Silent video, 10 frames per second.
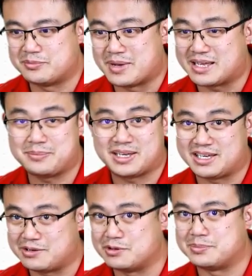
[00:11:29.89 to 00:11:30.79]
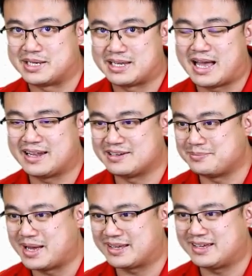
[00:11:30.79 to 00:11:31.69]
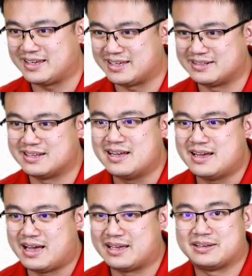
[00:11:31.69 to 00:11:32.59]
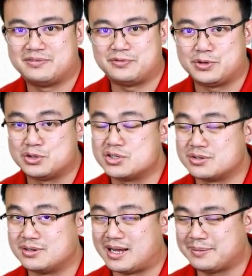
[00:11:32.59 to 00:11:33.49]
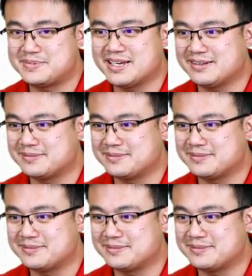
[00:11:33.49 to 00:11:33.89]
Maybe it will be added back in a future update.